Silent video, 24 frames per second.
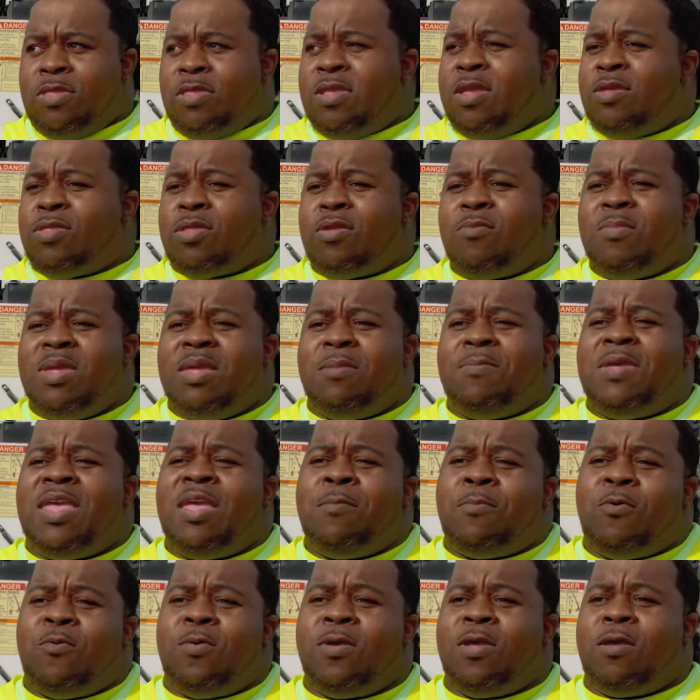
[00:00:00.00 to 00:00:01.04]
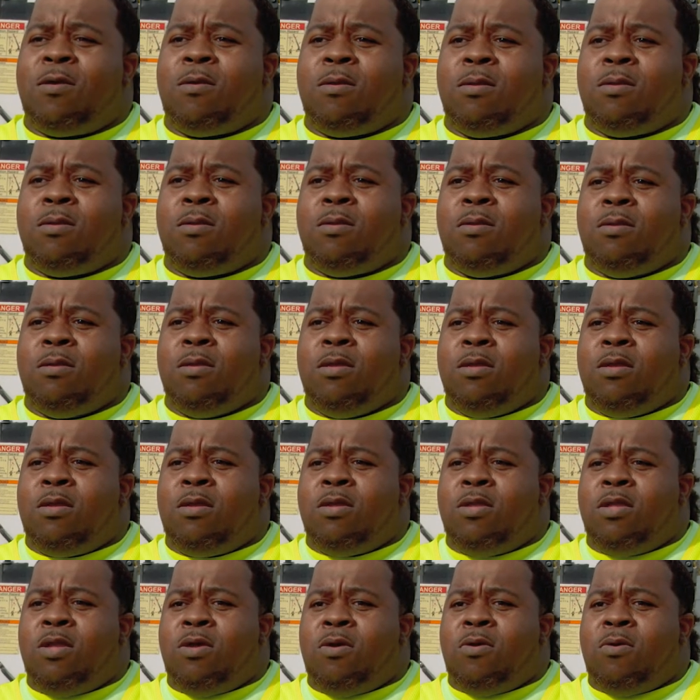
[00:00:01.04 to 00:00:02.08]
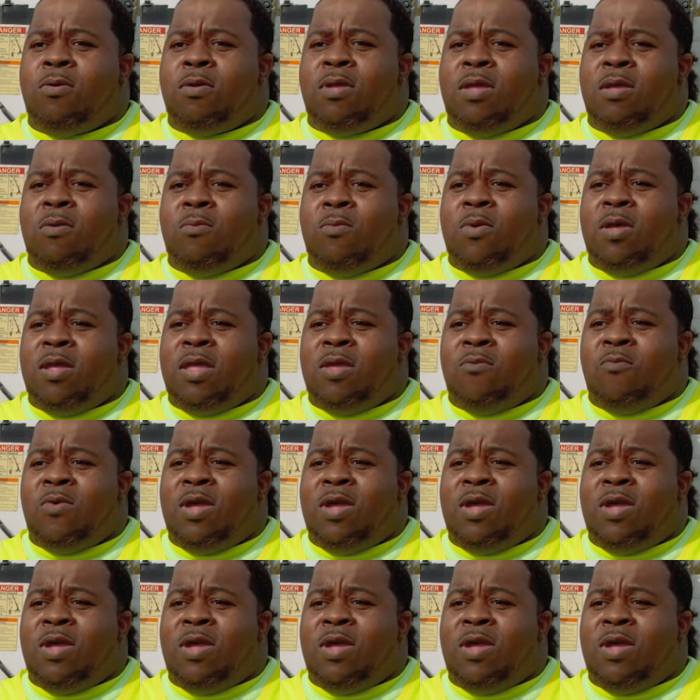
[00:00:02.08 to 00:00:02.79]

There's so many people here you know, and with,